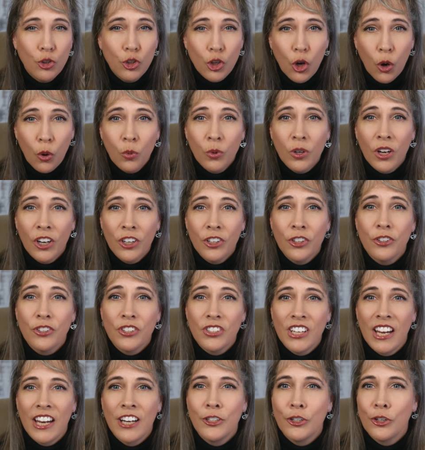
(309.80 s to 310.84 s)
don't
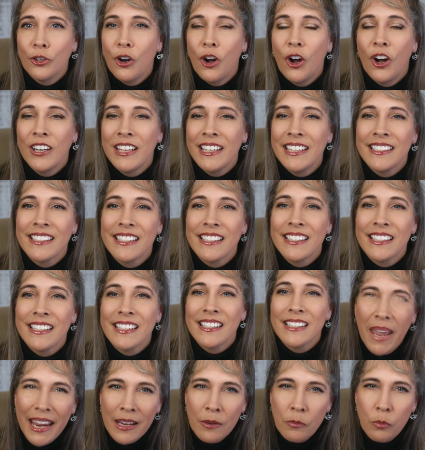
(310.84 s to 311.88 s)
understand your audience's
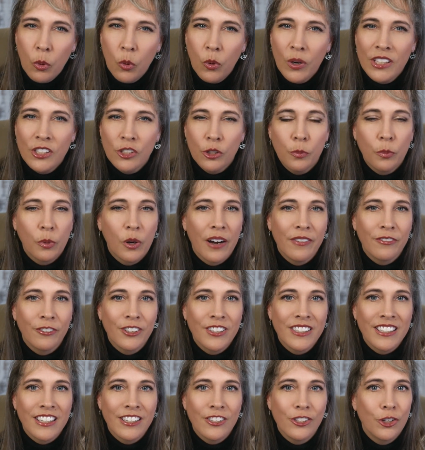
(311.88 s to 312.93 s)
pain points or
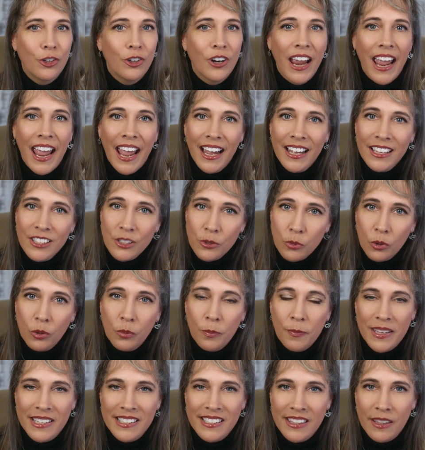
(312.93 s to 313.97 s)
preferences, your ads will
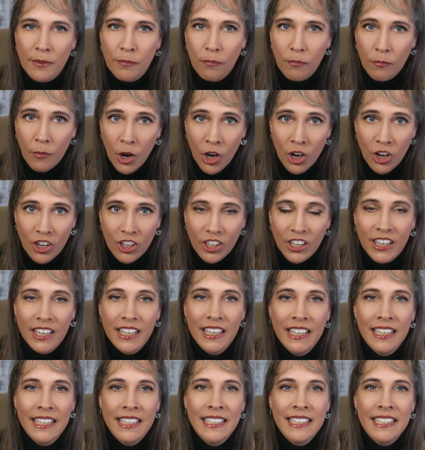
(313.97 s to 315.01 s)
miss the mark.
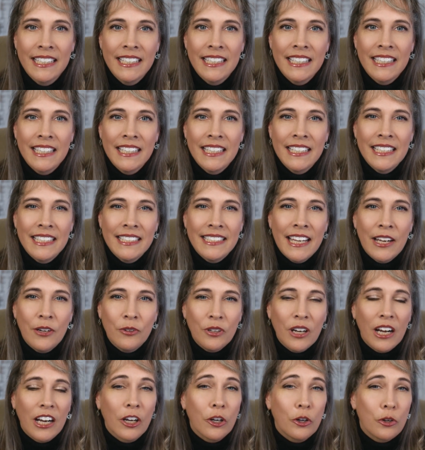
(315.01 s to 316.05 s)
Now,
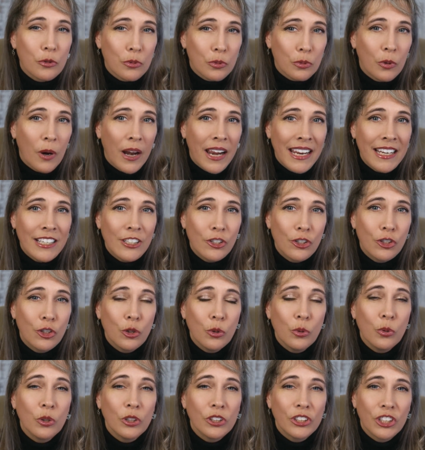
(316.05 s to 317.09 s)
a great
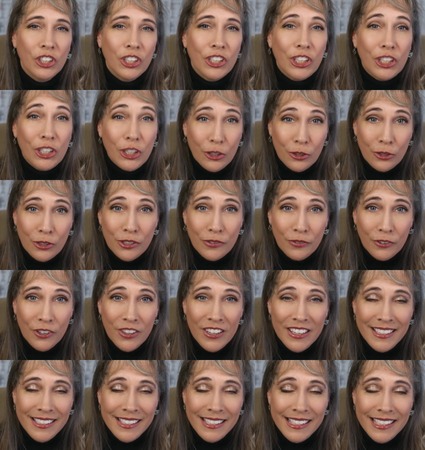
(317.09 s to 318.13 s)
tool to use for this